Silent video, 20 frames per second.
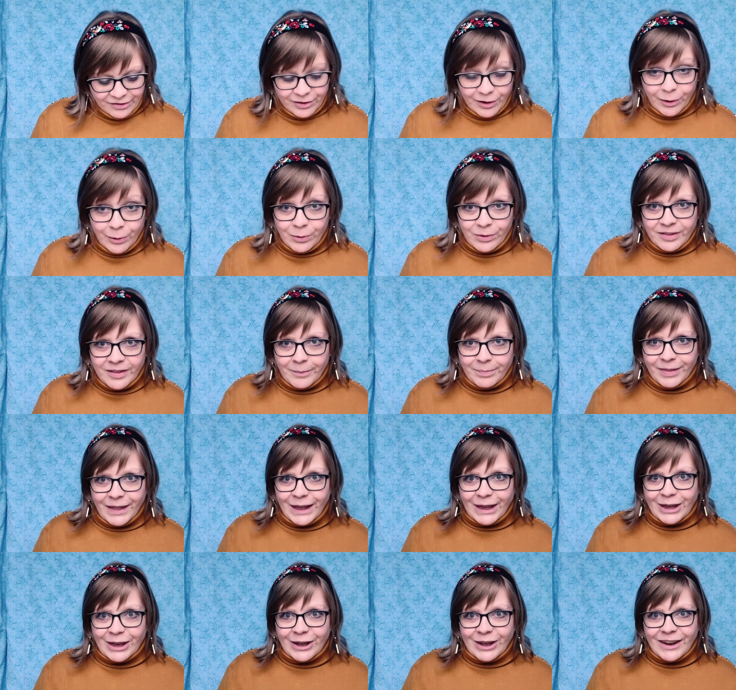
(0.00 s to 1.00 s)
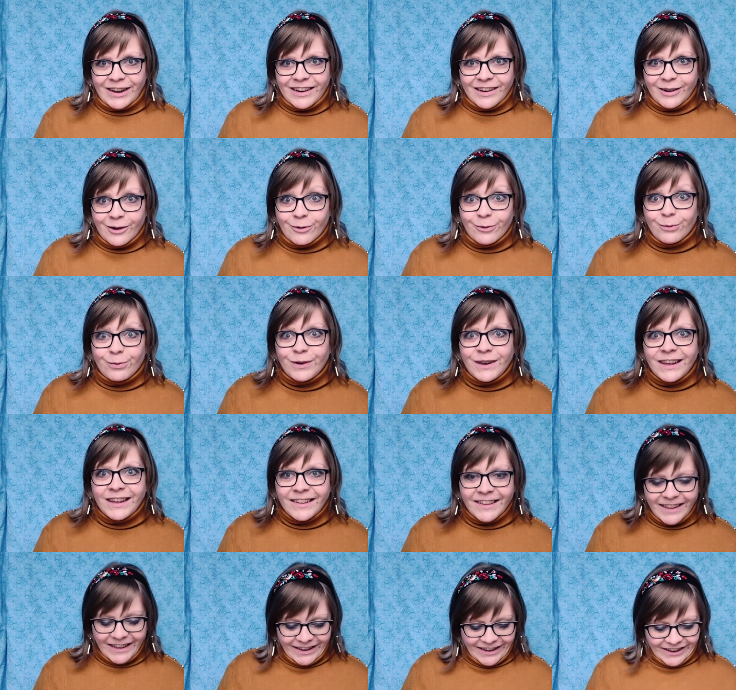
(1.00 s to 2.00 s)
So it was something good,
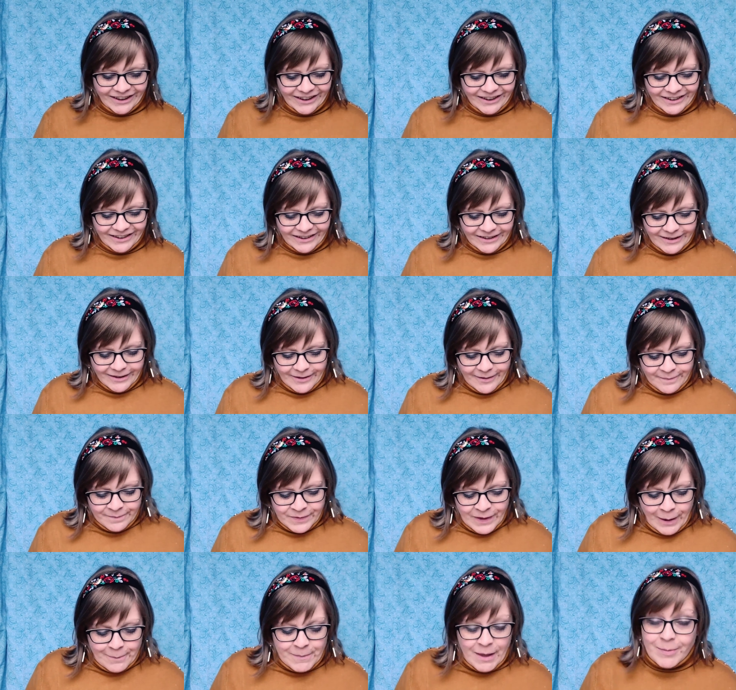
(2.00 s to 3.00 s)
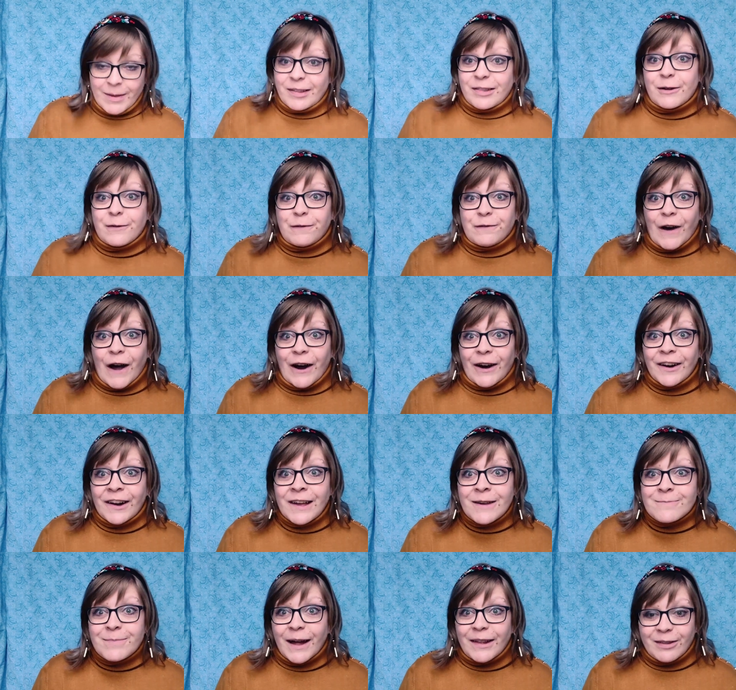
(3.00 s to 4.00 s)
really good. Maybe a
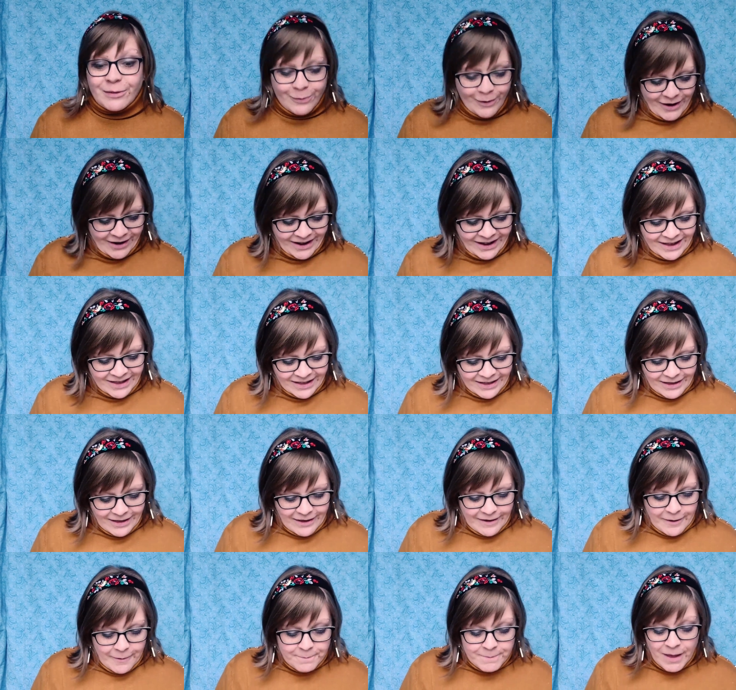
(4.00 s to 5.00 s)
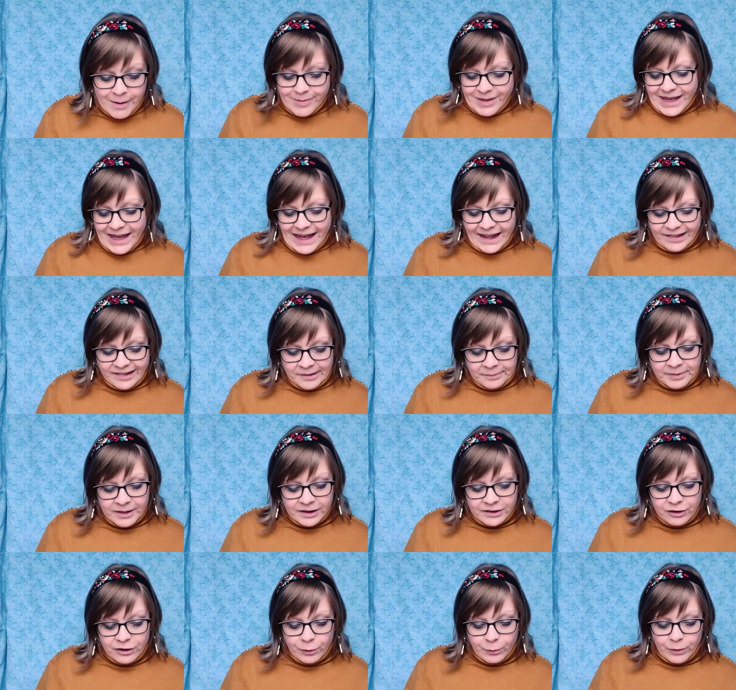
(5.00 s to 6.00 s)
safari in Botswana. Maybe it had
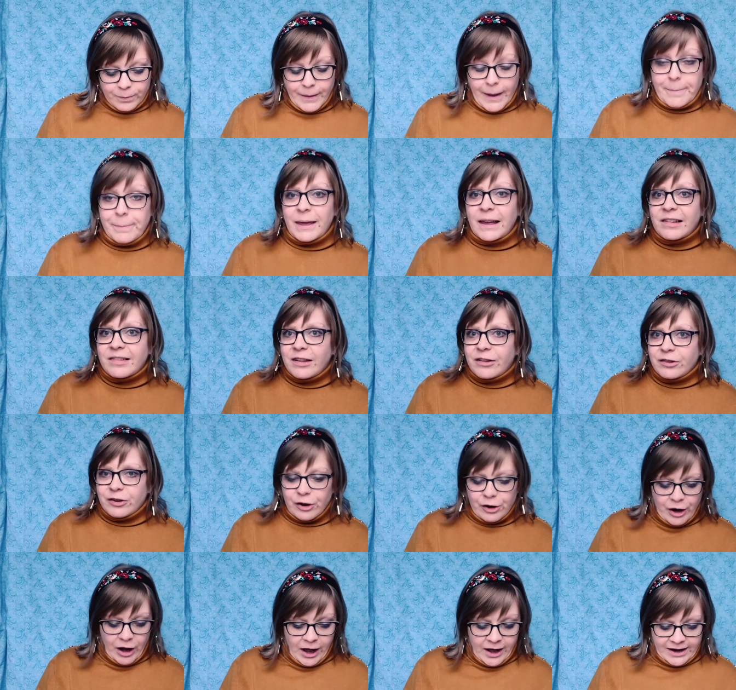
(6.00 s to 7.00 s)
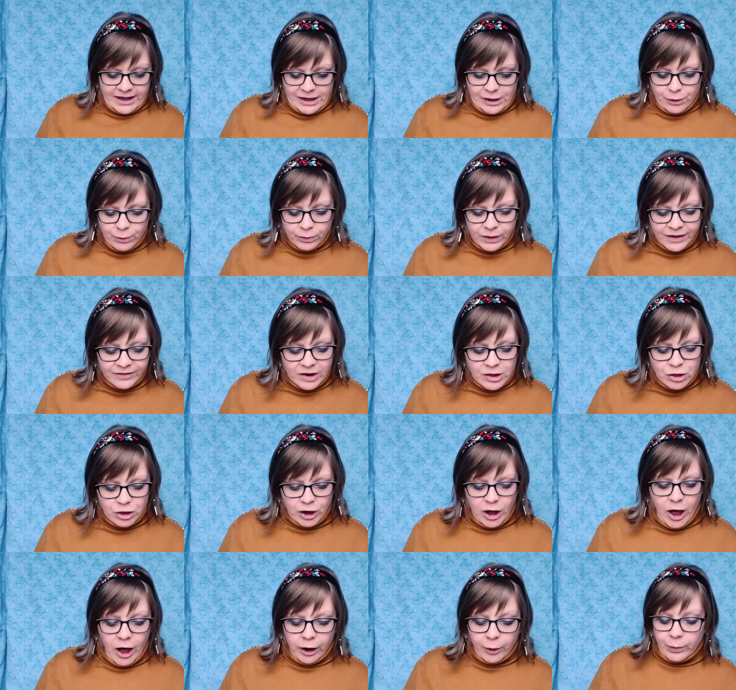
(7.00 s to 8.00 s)
something to do with my big sister Nani, who lived in
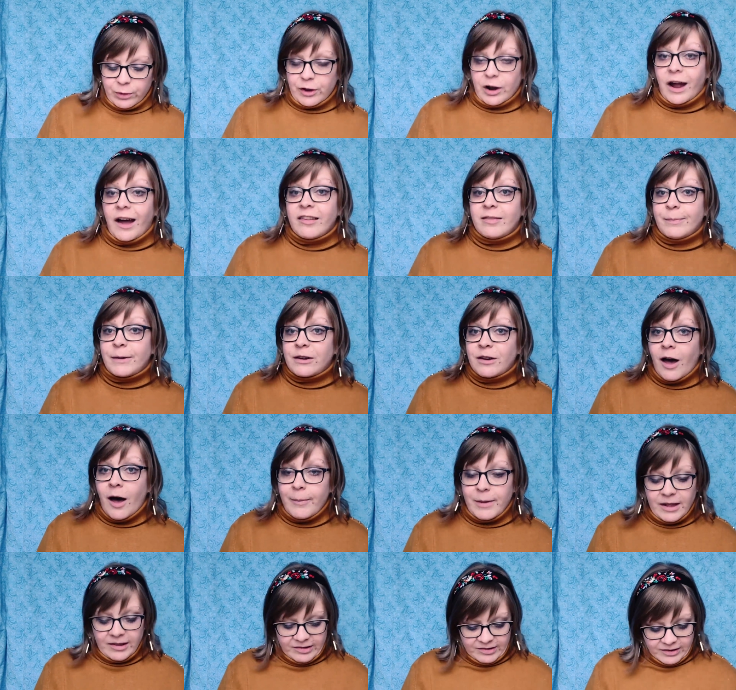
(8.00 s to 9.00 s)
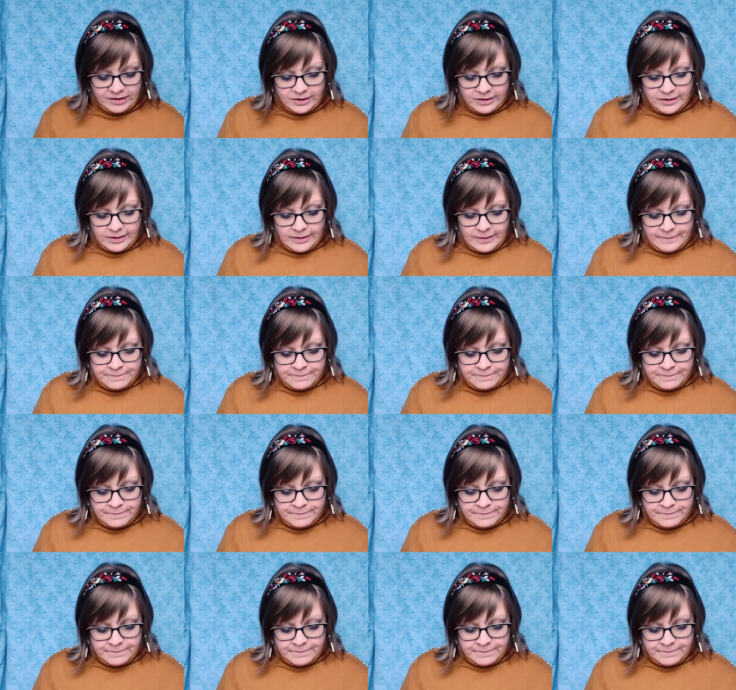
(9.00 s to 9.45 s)
Chicago with her husband Thomas.